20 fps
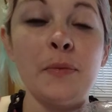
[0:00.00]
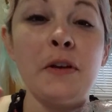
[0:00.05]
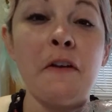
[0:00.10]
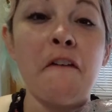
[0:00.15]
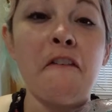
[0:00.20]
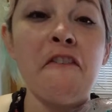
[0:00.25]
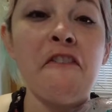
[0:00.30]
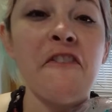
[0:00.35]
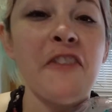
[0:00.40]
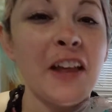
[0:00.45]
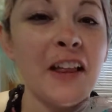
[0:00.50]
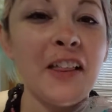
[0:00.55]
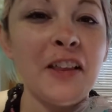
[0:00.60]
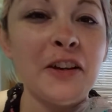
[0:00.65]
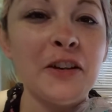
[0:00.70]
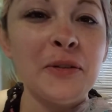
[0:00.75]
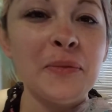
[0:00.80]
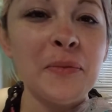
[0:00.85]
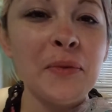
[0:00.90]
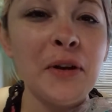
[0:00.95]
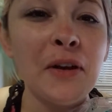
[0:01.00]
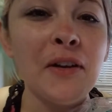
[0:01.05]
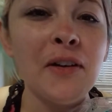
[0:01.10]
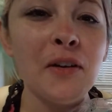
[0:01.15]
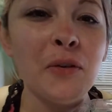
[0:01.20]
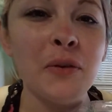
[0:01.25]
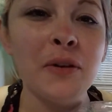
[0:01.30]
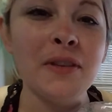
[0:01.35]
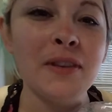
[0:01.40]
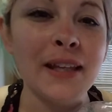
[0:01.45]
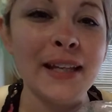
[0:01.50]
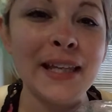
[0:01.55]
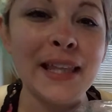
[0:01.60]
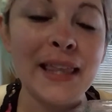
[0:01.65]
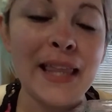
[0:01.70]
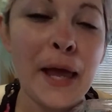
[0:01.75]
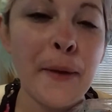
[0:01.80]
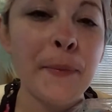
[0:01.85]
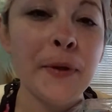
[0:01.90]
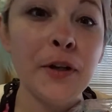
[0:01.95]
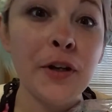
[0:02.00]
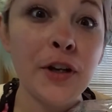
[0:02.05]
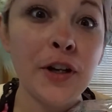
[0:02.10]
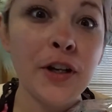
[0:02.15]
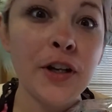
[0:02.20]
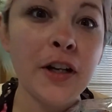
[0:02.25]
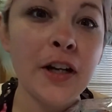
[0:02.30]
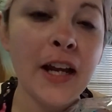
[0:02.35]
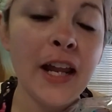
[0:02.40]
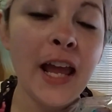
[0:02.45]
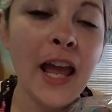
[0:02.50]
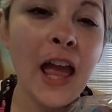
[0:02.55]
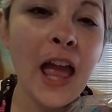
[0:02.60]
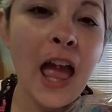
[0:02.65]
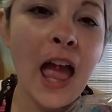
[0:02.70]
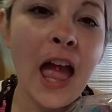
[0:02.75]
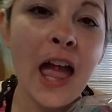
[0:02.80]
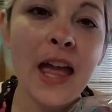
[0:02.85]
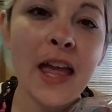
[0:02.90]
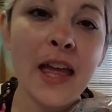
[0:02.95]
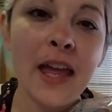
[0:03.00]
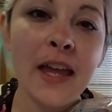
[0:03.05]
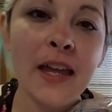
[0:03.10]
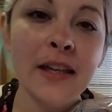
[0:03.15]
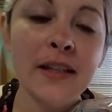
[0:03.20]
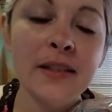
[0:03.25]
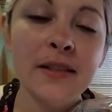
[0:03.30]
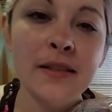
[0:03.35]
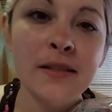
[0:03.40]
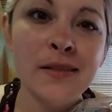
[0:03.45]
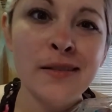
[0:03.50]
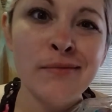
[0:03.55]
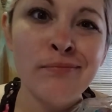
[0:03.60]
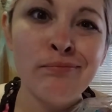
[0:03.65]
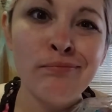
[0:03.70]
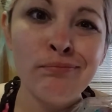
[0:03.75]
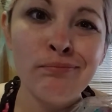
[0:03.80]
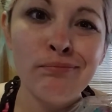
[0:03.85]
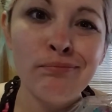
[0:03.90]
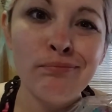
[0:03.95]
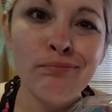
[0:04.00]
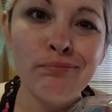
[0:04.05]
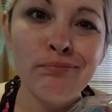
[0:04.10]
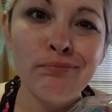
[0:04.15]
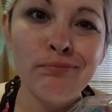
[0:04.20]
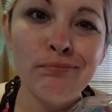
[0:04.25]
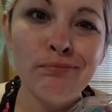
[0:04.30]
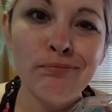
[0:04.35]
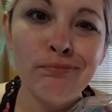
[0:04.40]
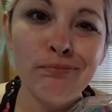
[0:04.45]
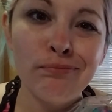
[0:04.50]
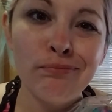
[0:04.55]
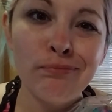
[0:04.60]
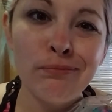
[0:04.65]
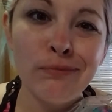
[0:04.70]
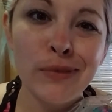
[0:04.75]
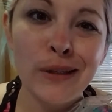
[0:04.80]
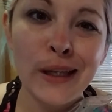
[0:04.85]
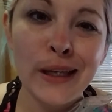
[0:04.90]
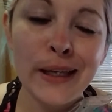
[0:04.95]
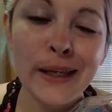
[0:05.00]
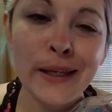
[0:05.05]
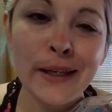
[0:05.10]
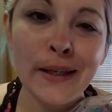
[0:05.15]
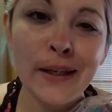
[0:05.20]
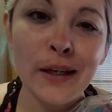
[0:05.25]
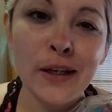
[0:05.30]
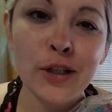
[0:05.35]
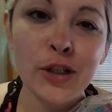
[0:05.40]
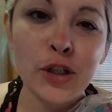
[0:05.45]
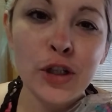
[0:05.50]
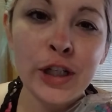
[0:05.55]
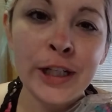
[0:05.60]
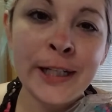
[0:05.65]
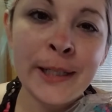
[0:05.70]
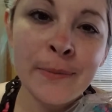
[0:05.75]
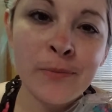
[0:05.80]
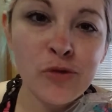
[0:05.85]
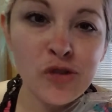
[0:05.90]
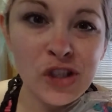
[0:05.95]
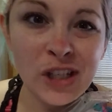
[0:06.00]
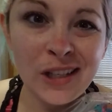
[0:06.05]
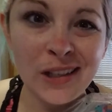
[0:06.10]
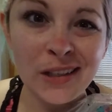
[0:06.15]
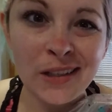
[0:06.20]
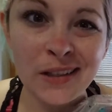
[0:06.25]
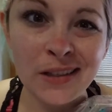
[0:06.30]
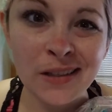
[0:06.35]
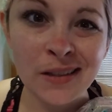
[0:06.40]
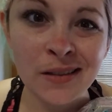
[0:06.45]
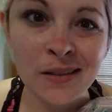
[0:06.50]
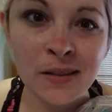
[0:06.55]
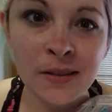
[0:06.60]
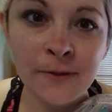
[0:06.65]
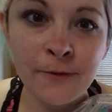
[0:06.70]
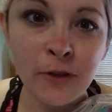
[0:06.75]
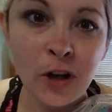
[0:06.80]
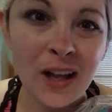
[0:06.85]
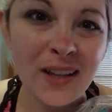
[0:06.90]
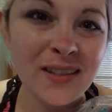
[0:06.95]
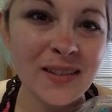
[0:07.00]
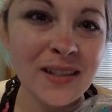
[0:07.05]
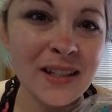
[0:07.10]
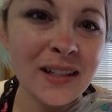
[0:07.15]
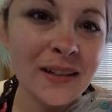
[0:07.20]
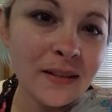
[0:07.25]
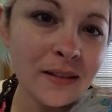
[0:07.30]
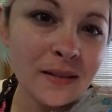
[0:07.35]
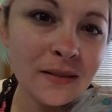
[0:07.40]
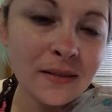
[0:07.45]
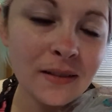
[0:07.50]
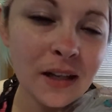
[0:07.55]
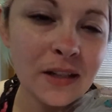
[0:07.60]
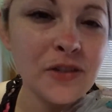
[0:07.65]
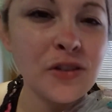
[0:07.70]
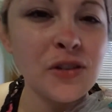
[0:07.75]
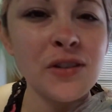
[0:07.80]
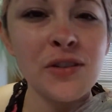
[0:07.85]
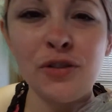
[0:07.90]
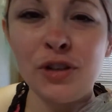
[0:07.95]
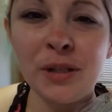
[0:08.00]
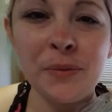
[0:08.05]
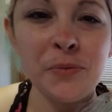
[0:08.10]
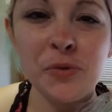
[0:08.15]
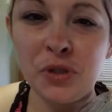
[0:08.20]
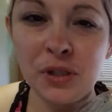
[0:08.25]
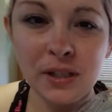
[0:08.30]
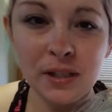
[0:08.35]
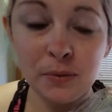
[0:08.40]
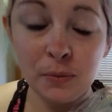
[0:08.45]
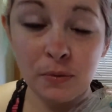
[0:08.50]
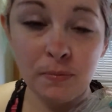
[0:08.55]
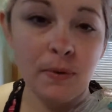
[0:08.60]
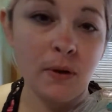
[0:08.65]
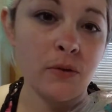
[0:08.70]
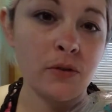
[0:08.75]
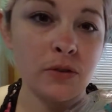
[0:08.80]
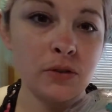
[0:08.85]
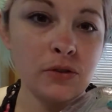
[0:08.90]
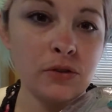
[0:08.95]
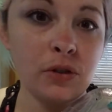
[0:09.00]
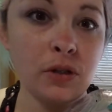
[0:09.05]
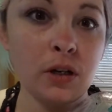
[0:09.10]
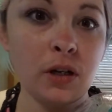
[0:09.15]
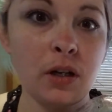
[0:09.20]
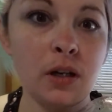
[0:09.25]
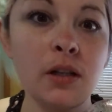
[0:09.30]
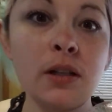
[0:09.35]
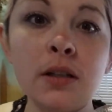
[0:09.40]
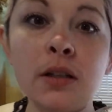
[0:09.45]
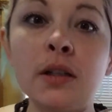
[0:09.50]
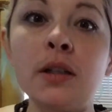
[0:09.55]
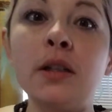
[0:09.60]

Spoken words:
I'm gonna fill them with like lemon curd and like a cream cheese frosting. It's just cream cheese with powdered sugar.